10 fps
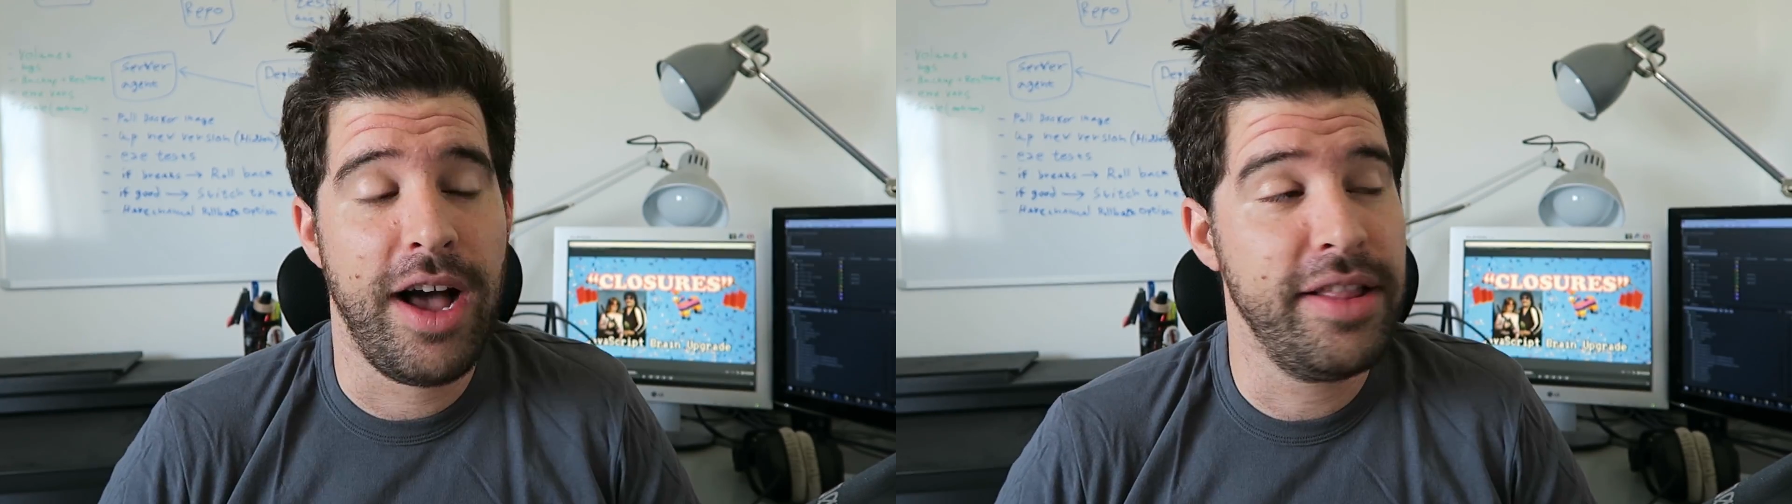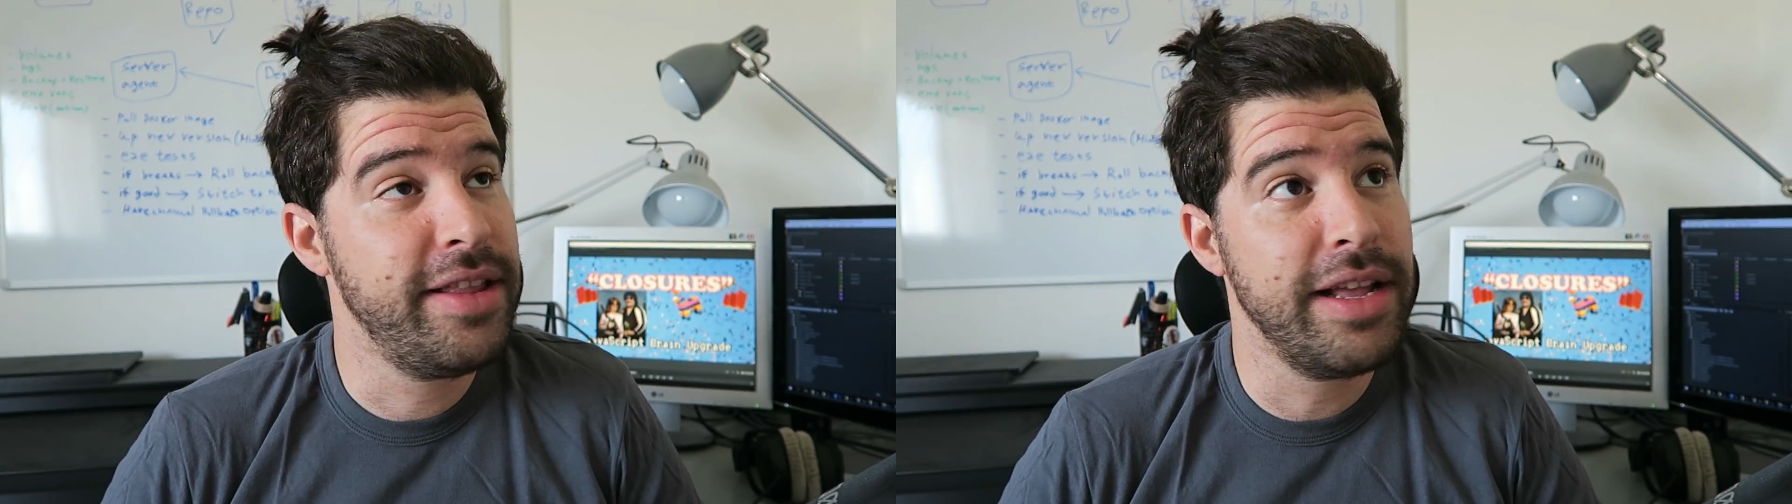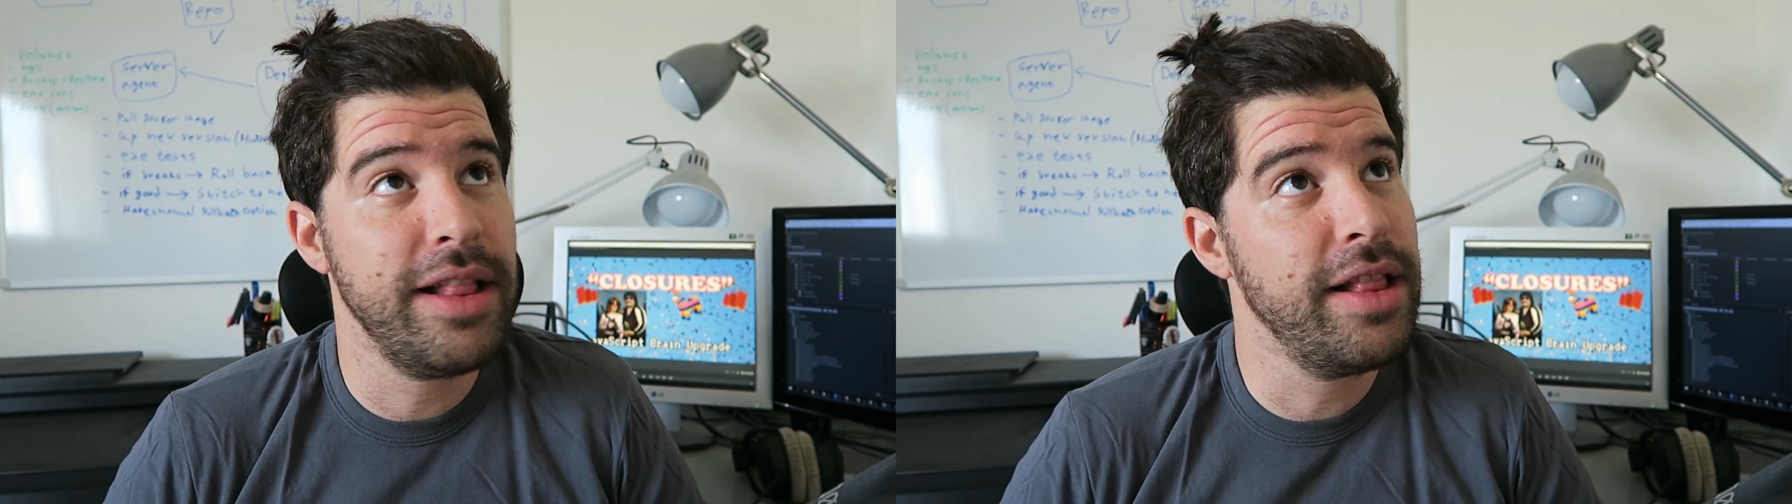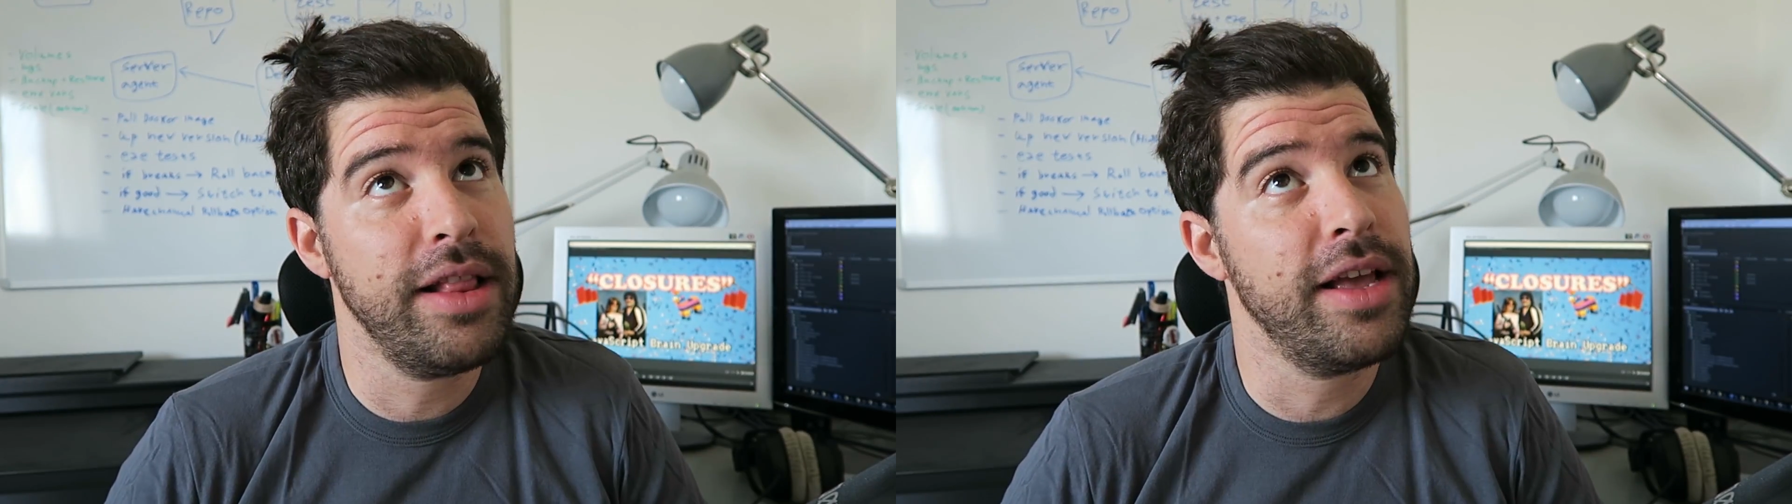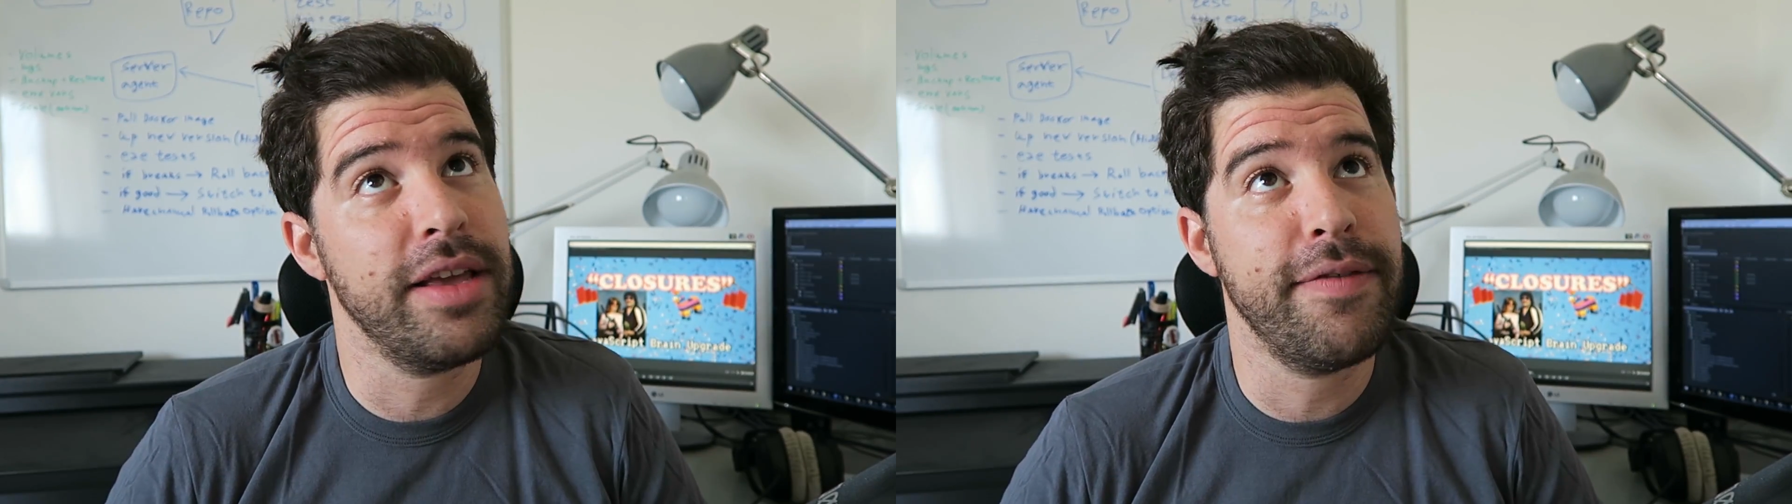
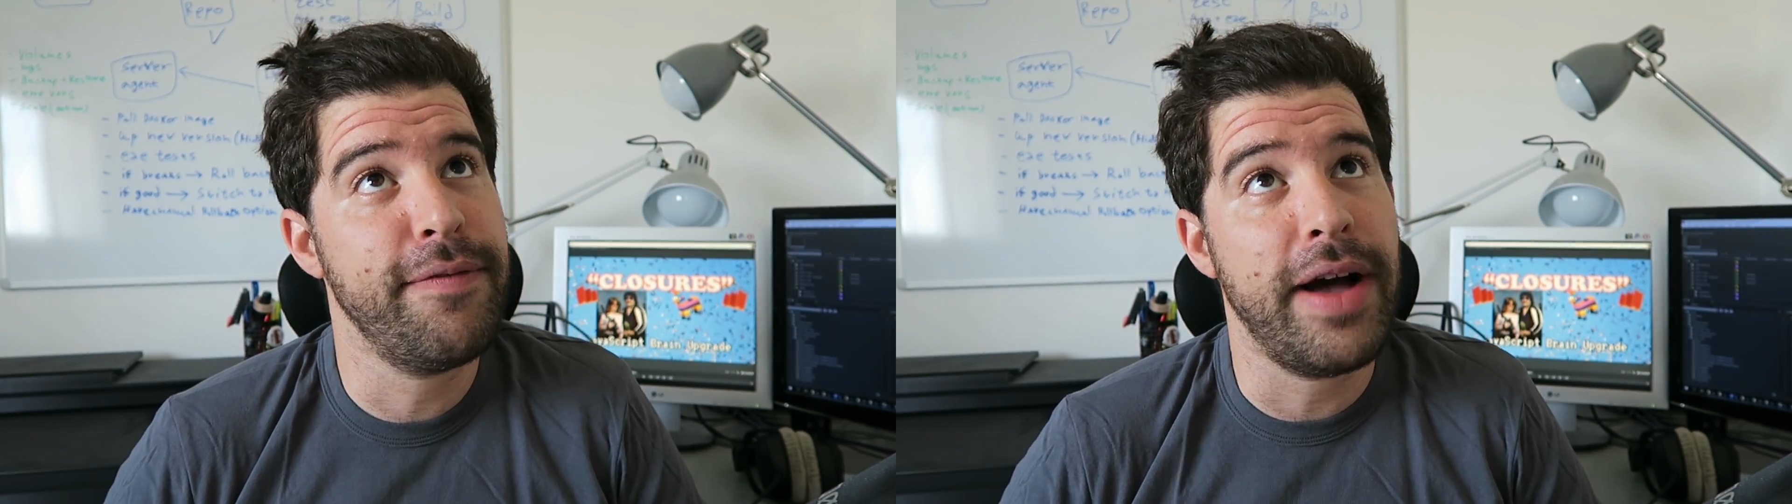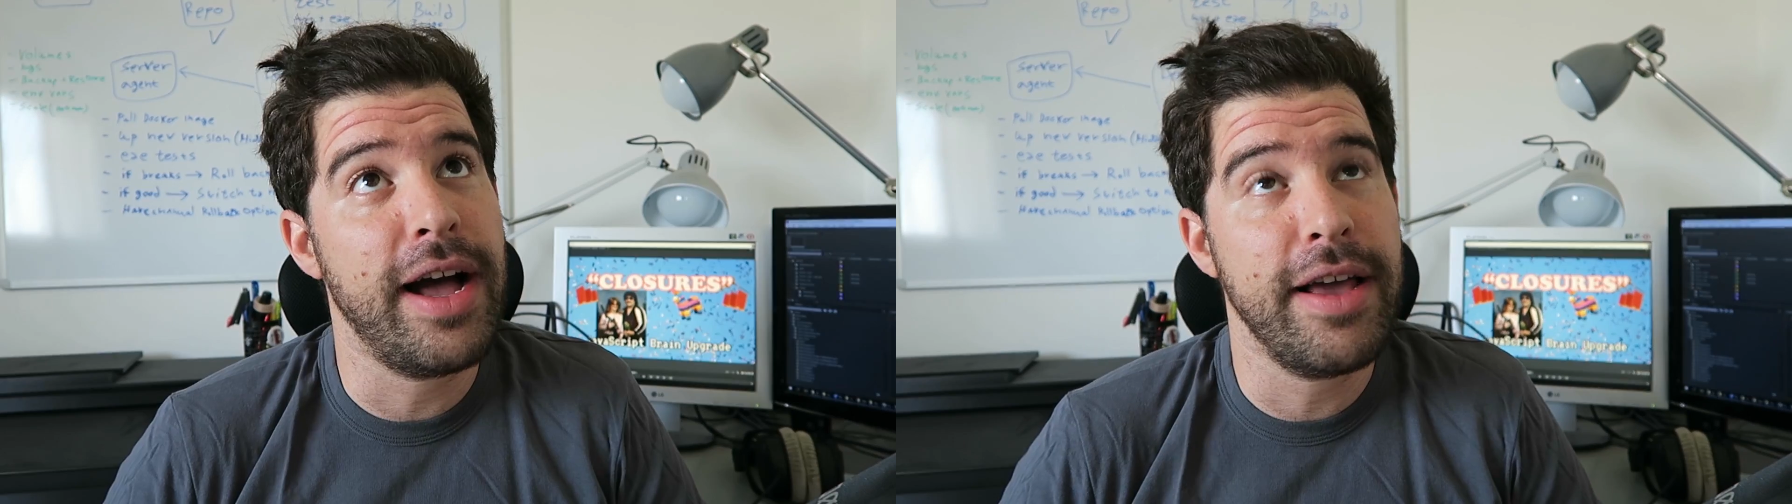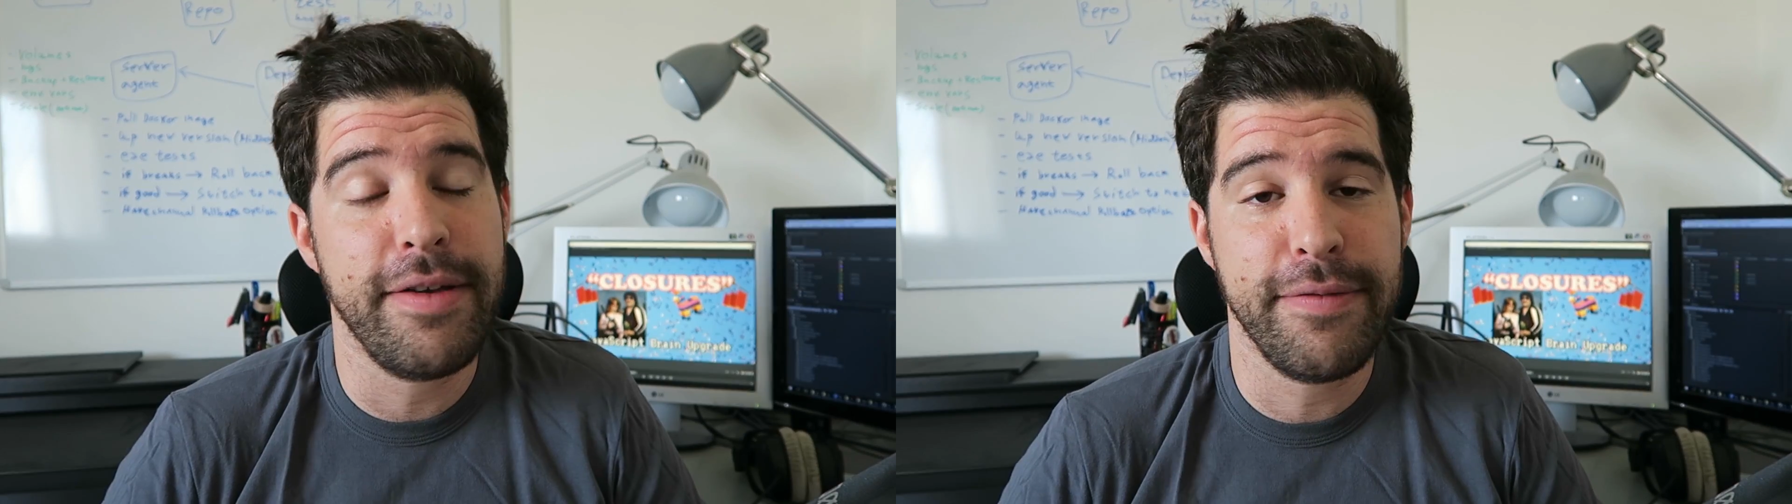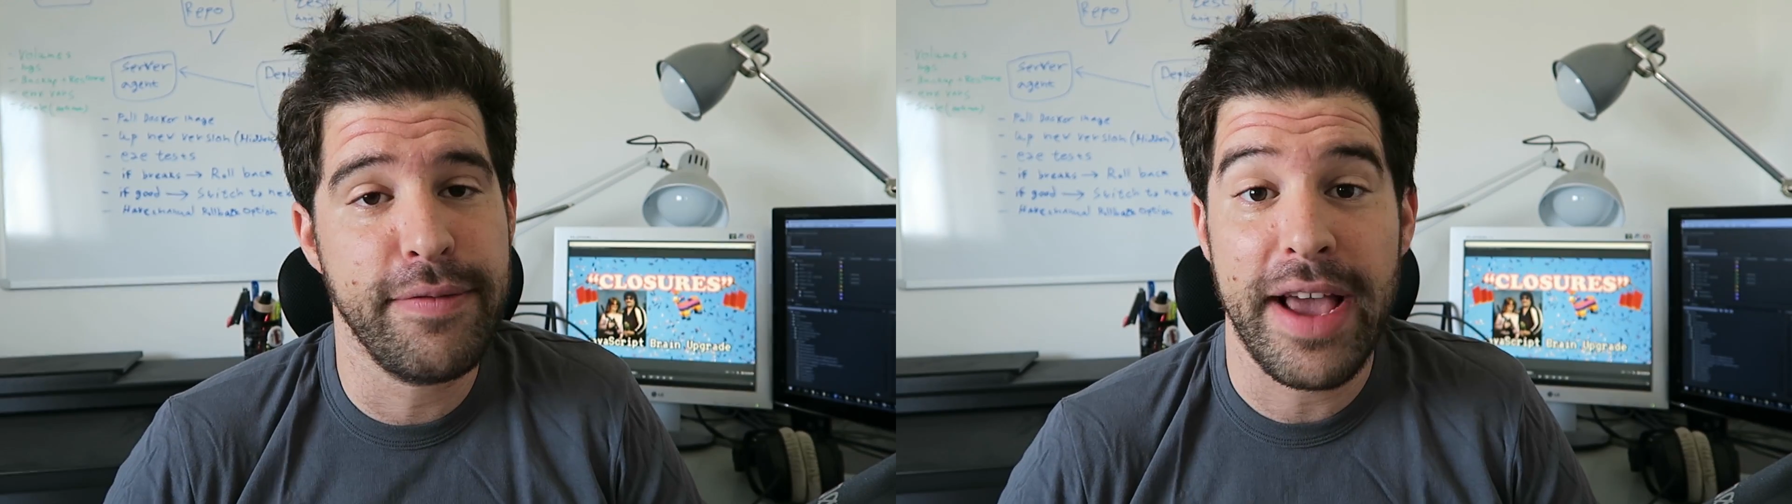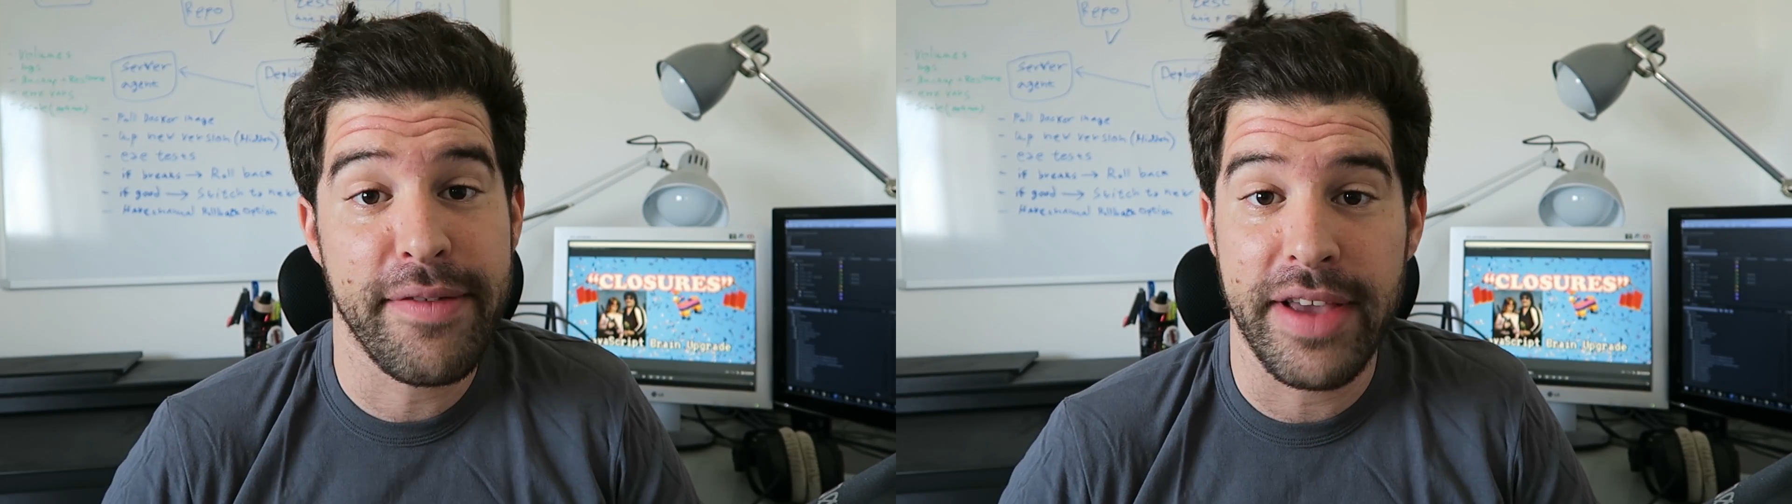until like 5, 5